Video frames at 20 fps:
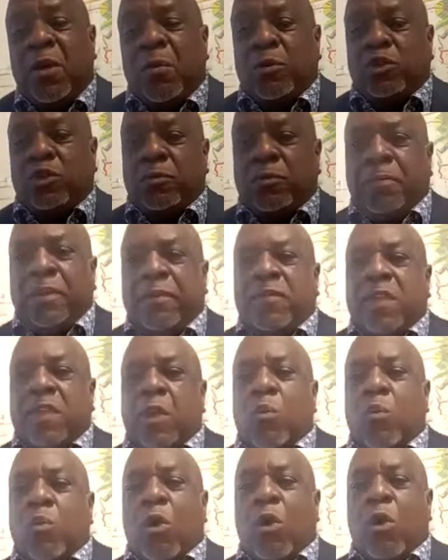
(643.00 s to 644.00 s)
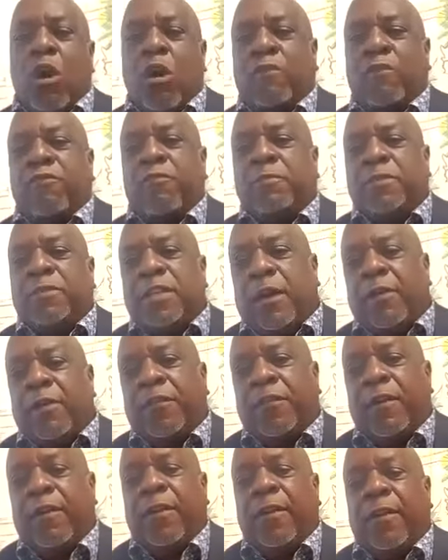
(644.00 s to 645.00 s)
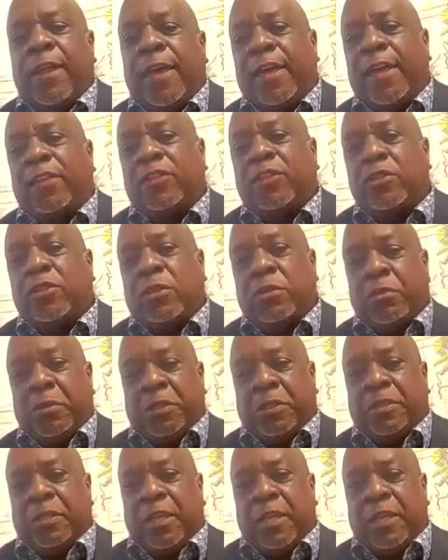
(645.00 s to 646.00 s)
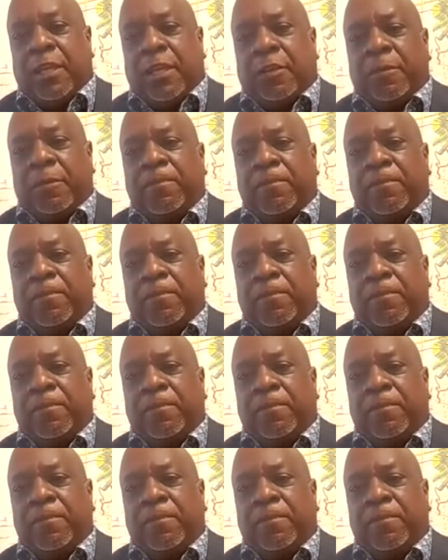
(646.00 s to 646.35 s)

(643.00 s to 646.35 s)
Would you believe they walked from South Carolina to Louisiana?